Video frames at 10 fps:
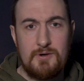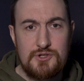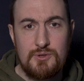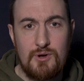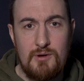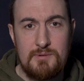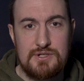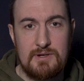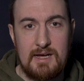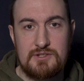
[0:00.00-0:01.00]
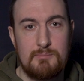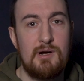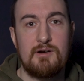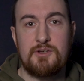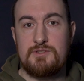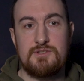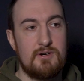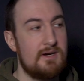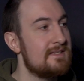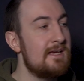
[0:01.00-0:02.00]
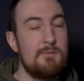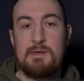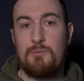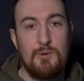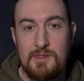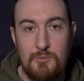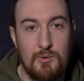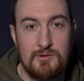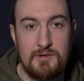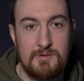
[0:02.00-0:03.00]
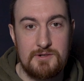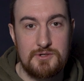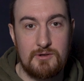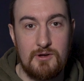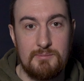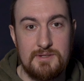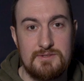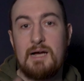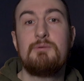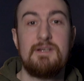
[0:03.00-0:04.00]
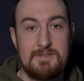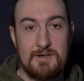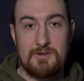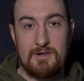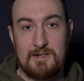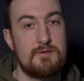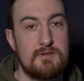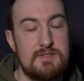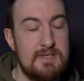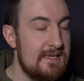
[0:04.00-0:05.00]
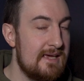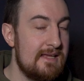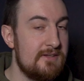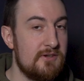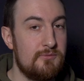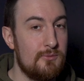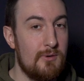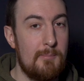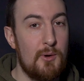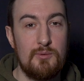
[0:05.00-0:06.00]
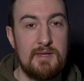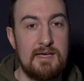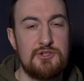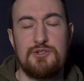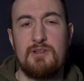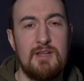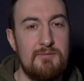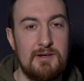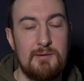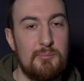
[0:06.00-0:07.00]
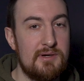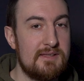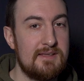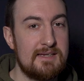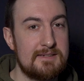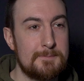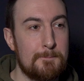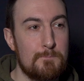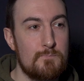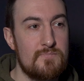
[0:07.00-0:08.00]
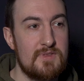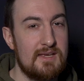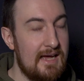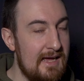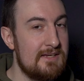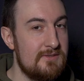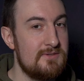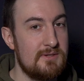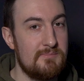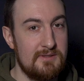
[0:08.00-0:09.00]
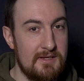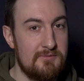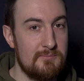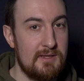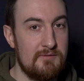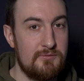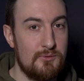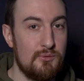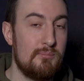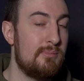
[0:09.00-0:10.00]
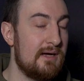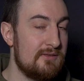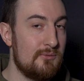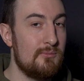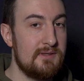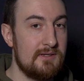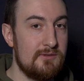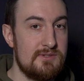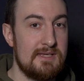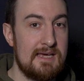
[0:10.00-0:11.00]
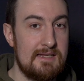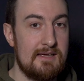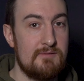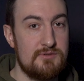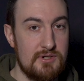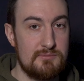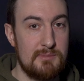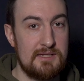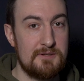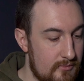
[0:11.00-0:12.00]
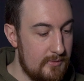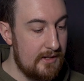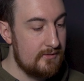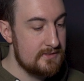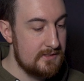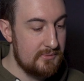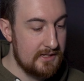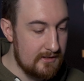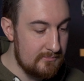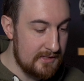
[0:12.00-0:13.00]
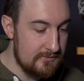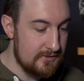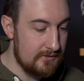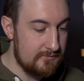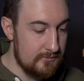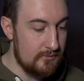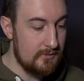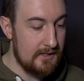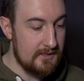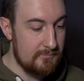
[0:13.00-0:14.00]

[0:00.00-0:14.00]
Virtual copies, you ask? Mark, good sir, tell me, what in the world are virtual copies? I'm going to tell you right now. Say you edit your photo up all nice, you're loving it, but you think, I could do something different with that photo, but I don't want to lose the edit I've just made. Well, simply come down to your photo at the